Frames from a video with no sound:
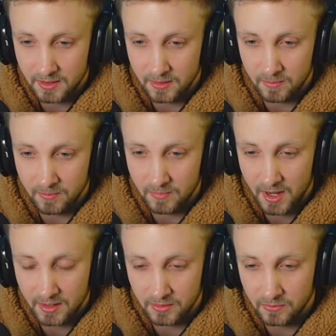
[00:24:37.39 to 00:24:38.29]
Um,
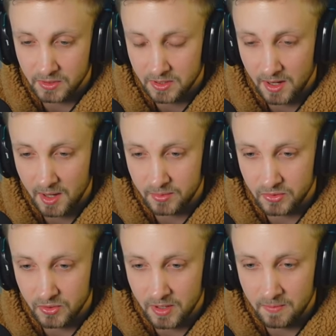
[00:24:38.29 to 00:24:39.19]
I don't know what's gonna happen
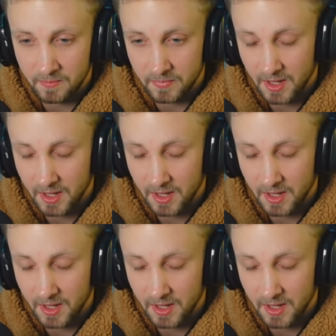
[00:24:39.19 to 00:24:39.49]
to him.